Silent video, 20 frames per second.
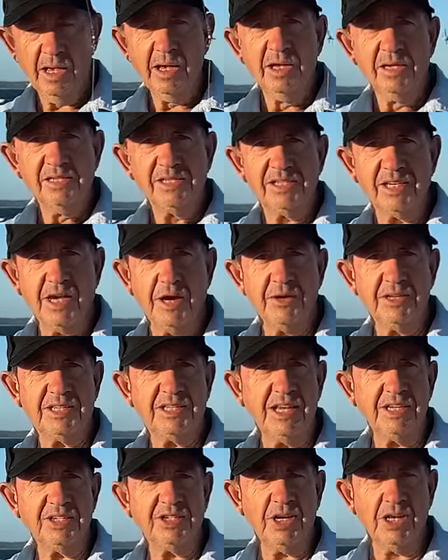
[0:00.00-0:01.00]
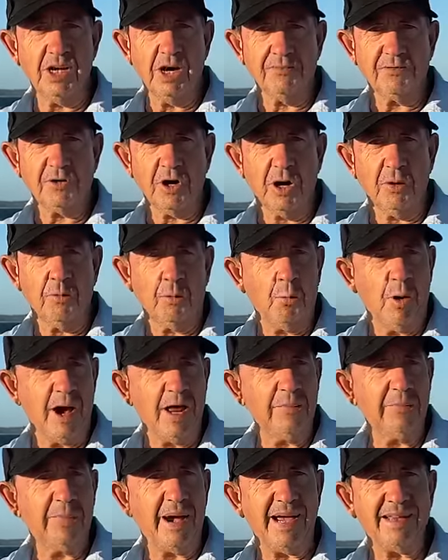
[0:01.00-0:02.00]
So essentially I've got
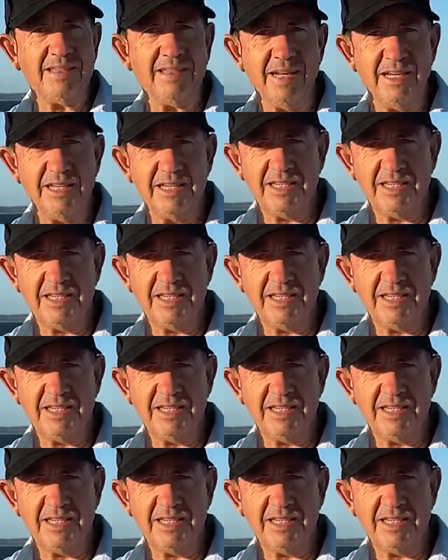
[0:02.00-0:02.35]
one bait that is